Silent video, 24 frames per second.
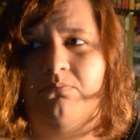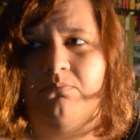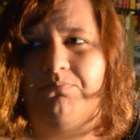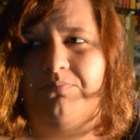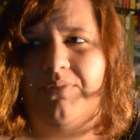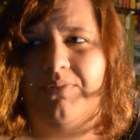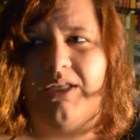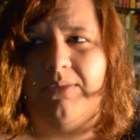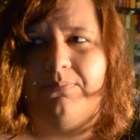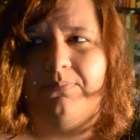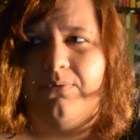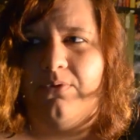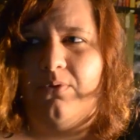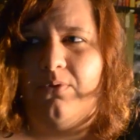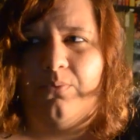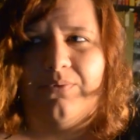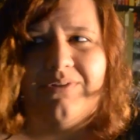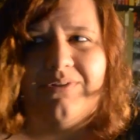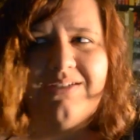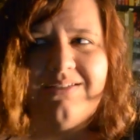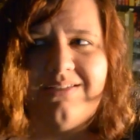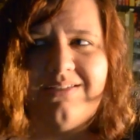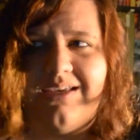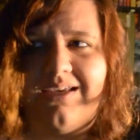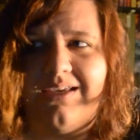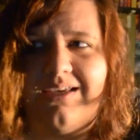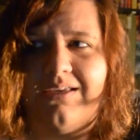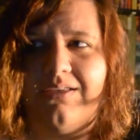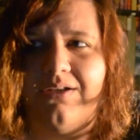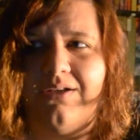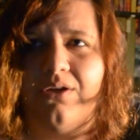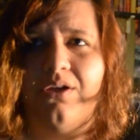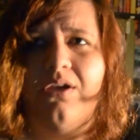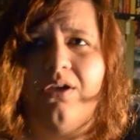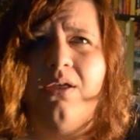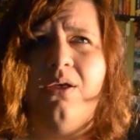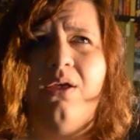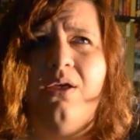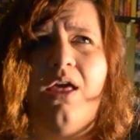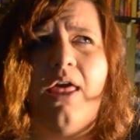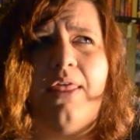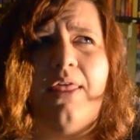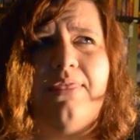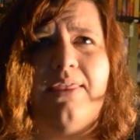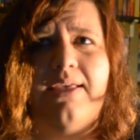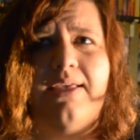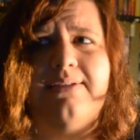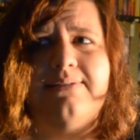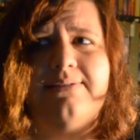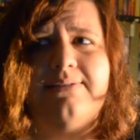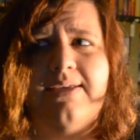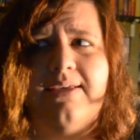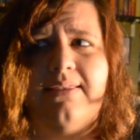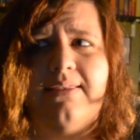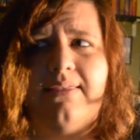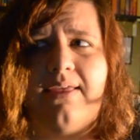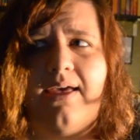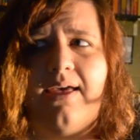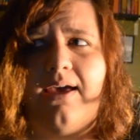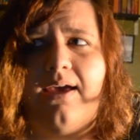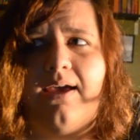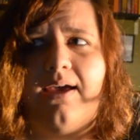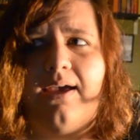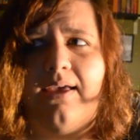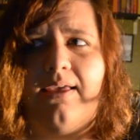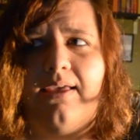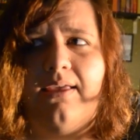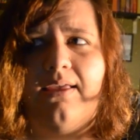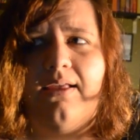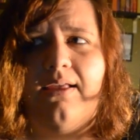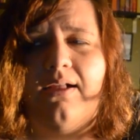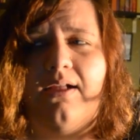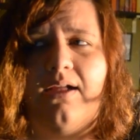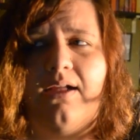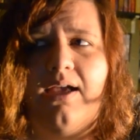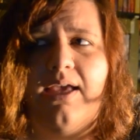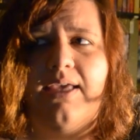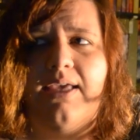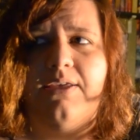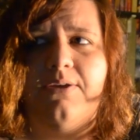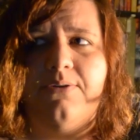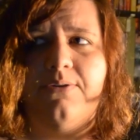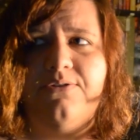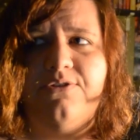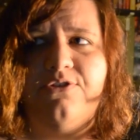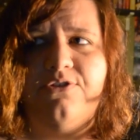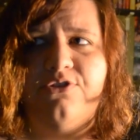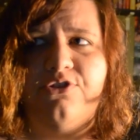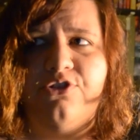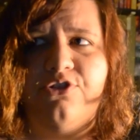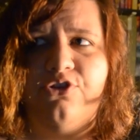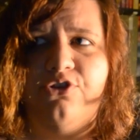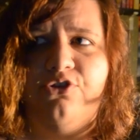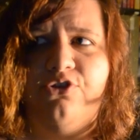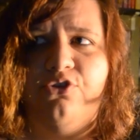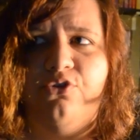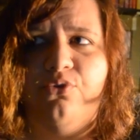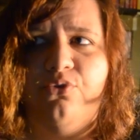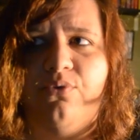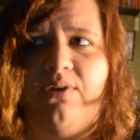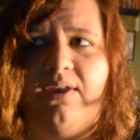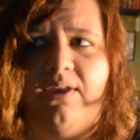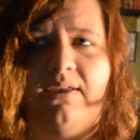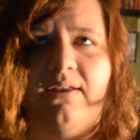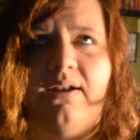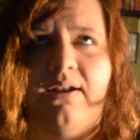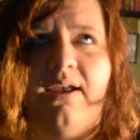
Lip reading: people who want to date, you know, things like that. I used to, and